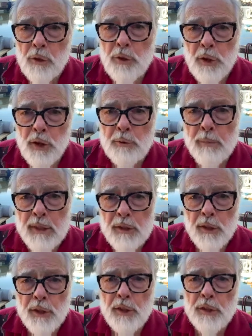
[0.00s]
using a
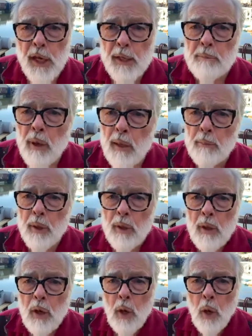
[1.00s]
specially designed pump,
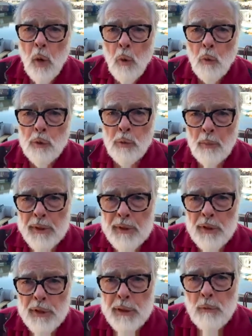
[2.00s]
which will bring
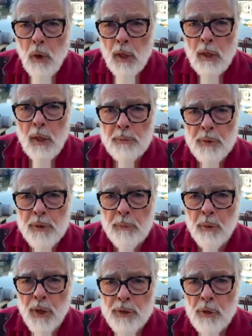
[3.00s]
the seawater up to the
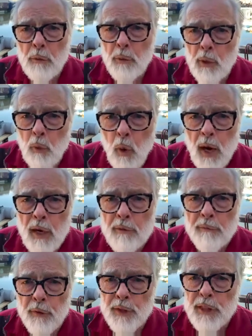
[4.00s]
pressure
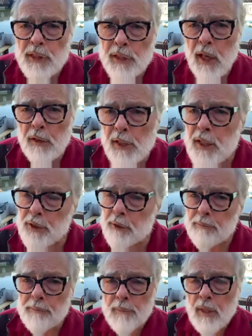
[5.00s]
required for
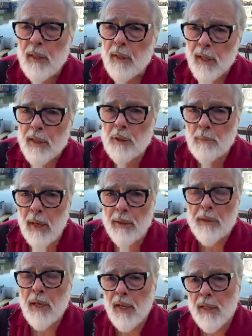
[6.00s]
desalination. That's
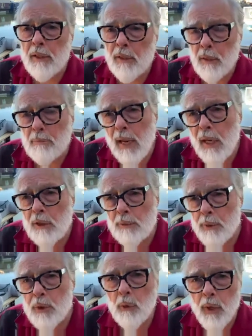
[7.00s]
about 800 pounds
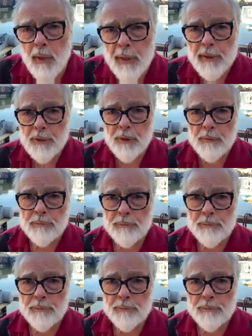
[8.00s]
per square inch.